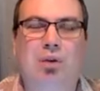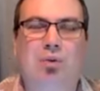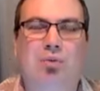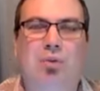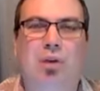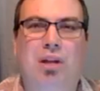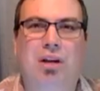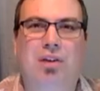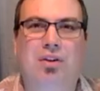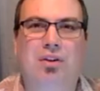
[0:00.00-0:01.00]
with one
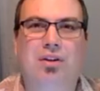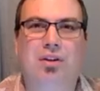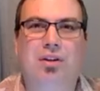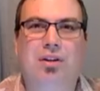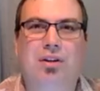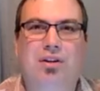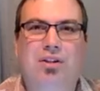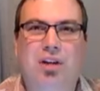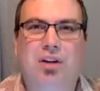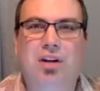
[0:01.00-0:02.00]
another,
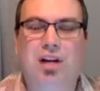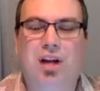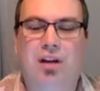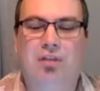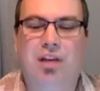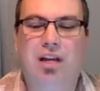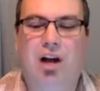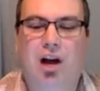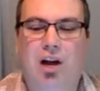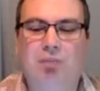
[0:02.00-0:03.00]
sharing of a
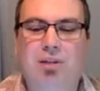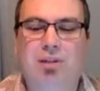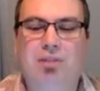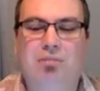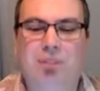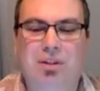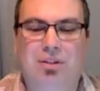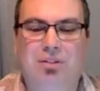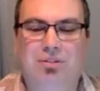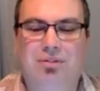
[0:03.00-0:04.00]
common
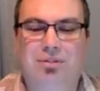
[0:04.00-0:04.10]
meal.